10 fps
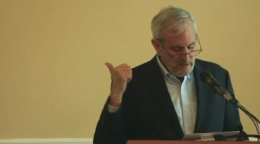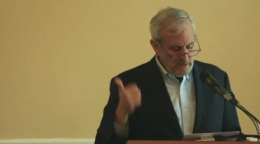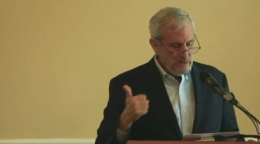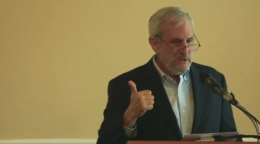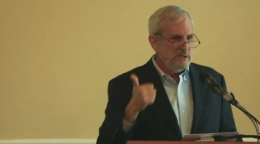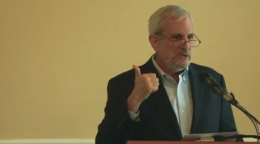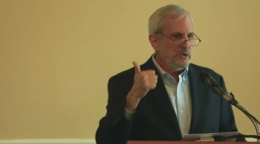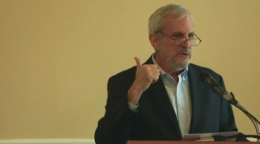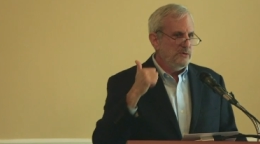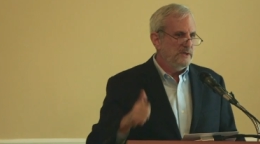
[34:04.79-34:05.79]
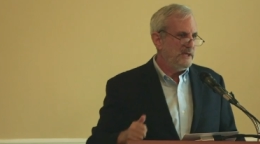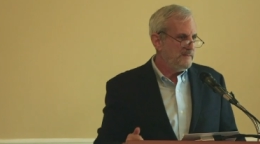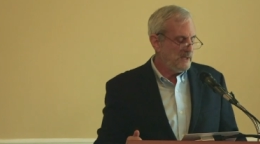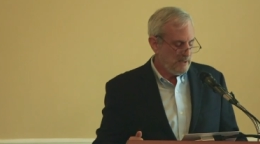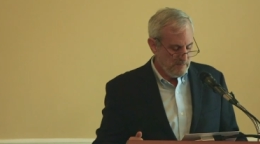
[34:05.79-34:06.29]
there's an internal game
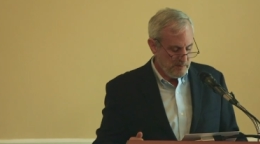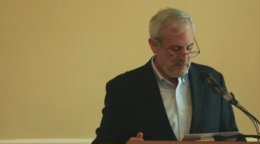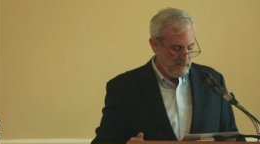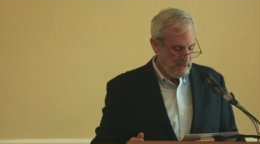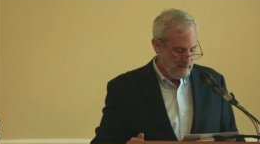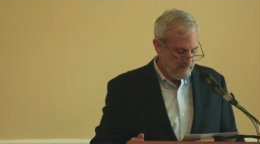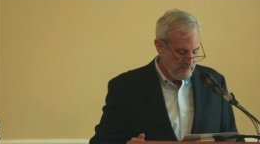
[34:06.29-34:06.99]
that can be played.